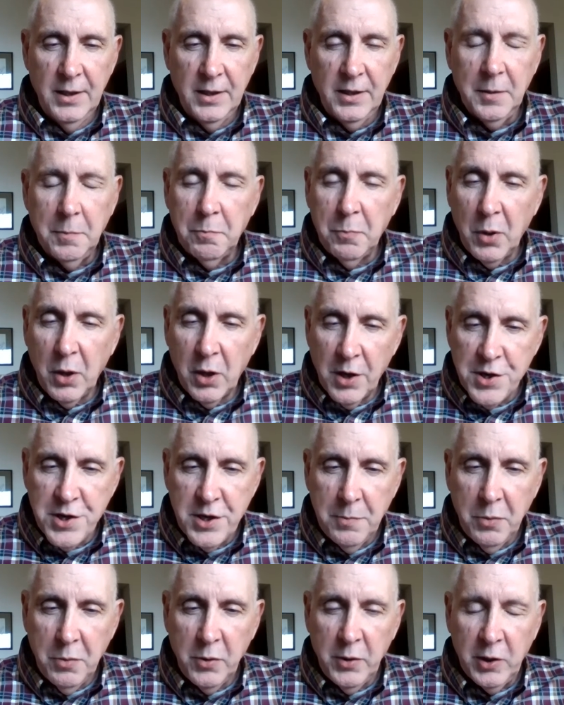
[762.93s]
The
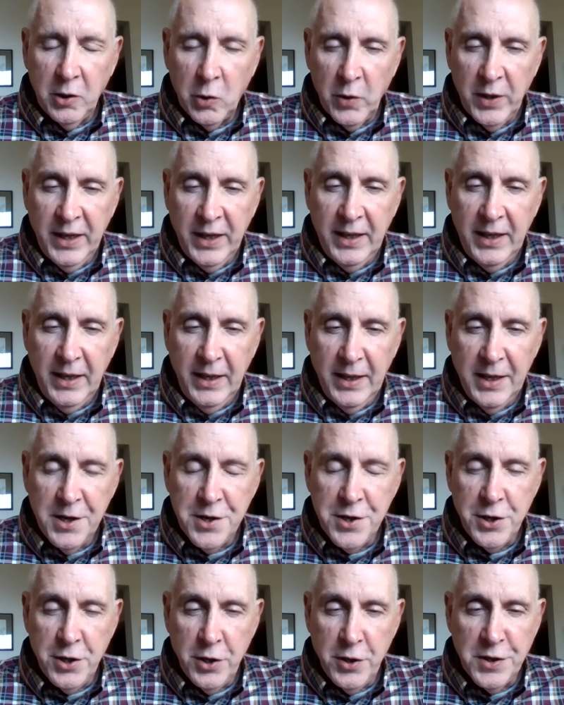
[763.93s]
participle in Greek
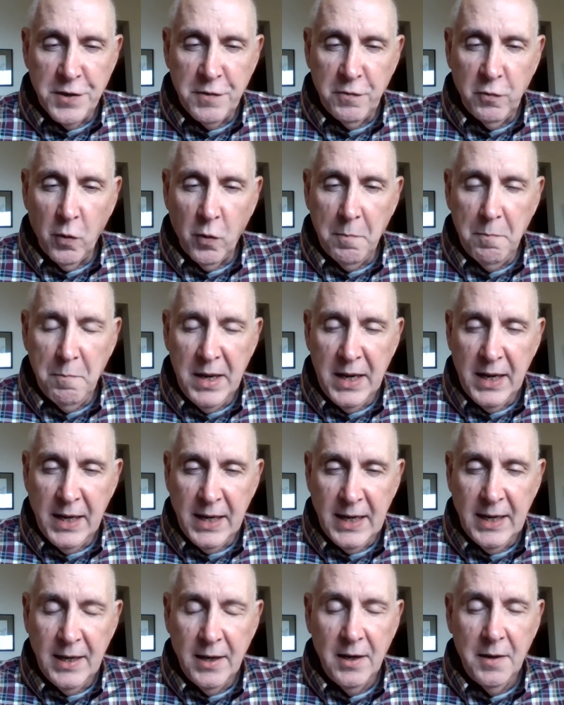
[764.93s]
is used for
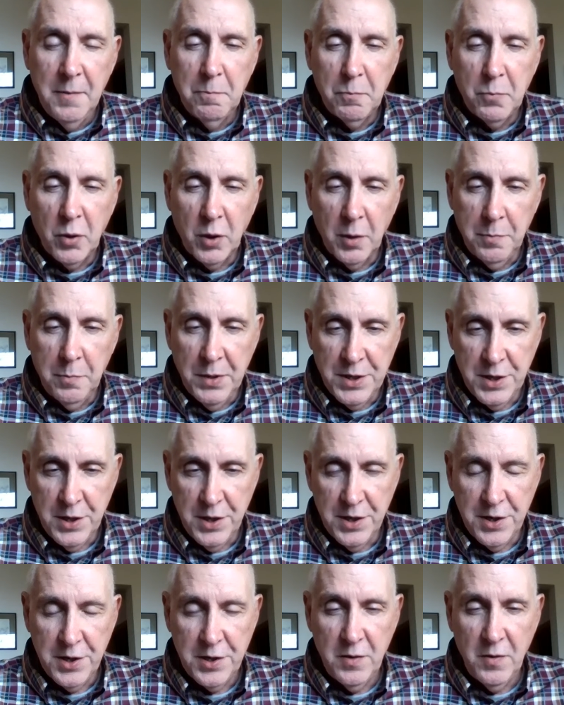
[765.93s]
many
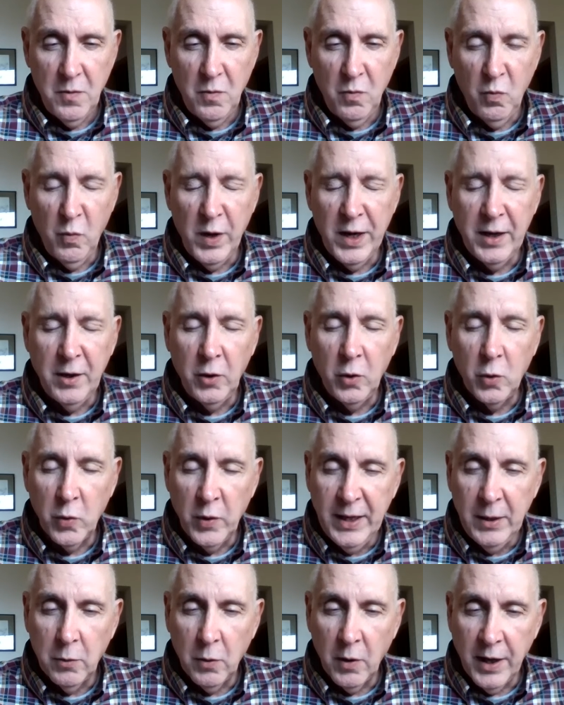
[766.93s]
purposes when
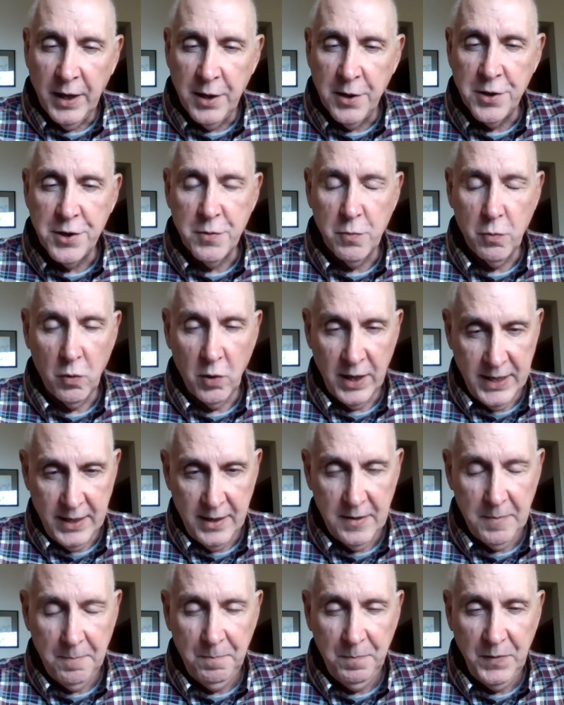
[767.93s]
Greek writers
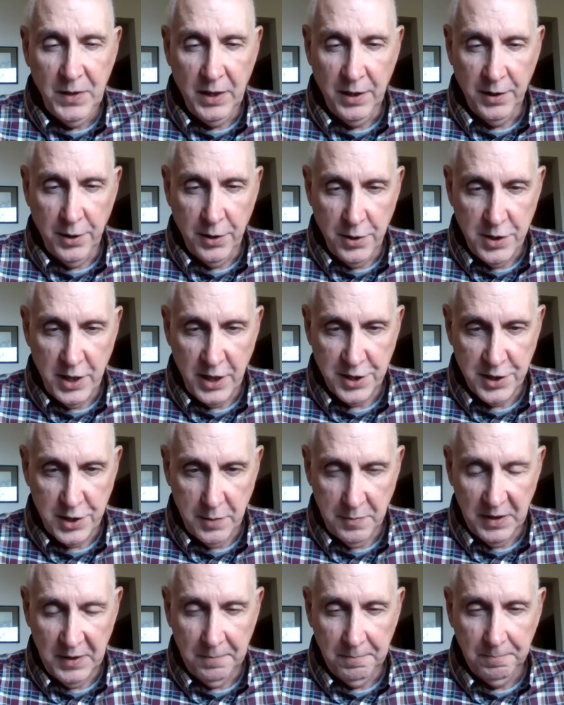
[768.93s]
write in the New
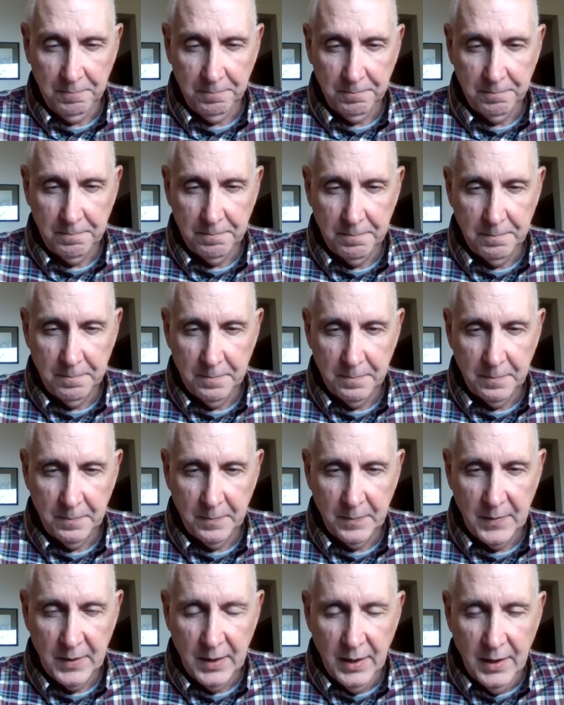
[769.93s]
Testament.
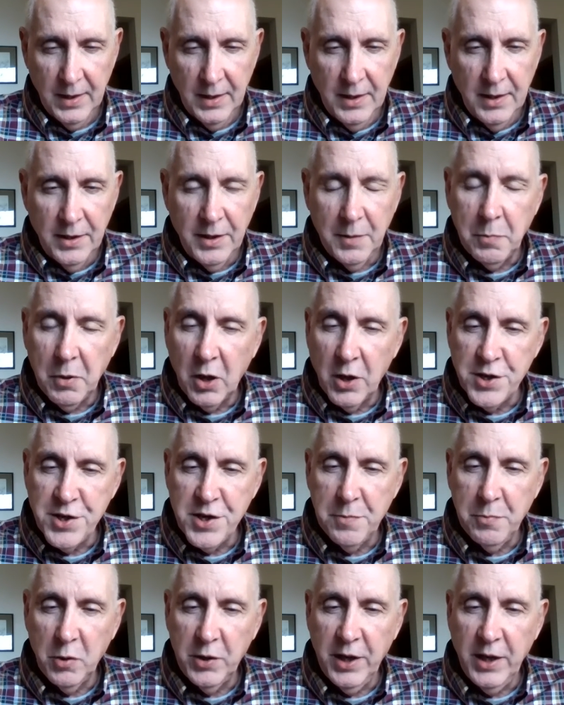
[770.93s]
The
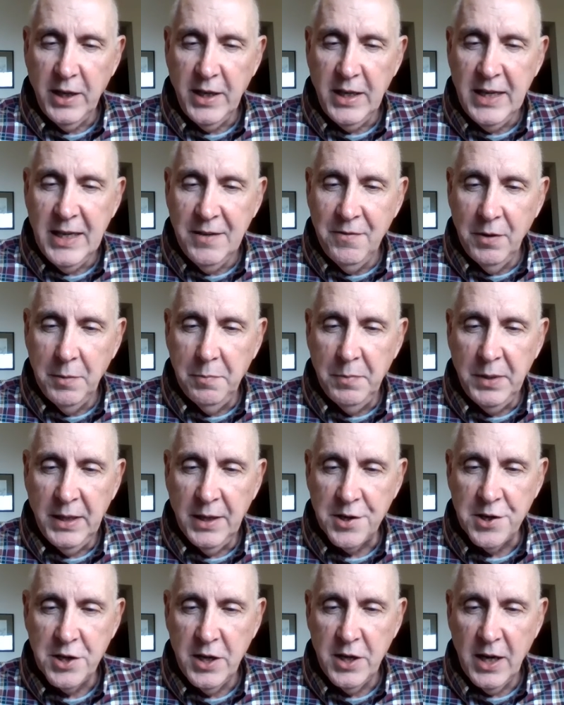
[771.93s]
participle can even be
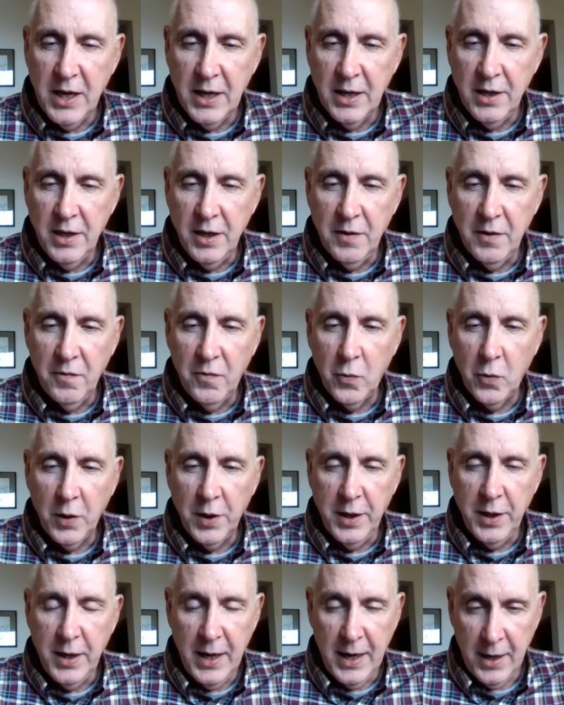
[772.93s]
a stand-in for
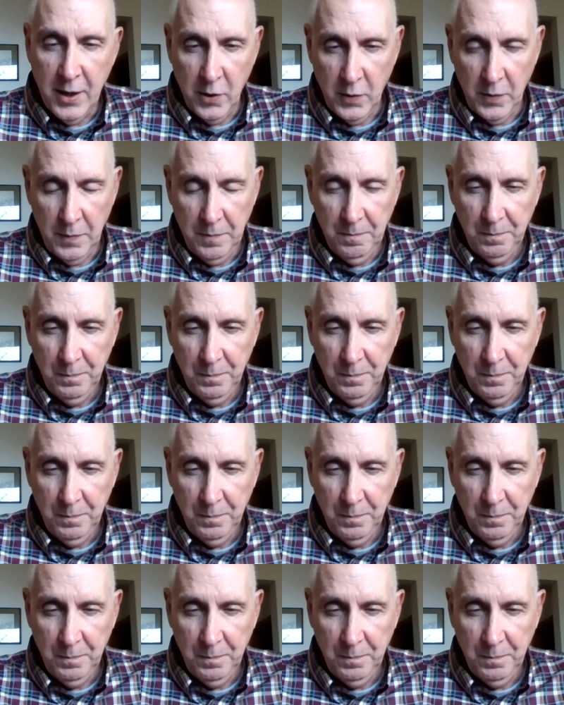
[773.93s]
a noun.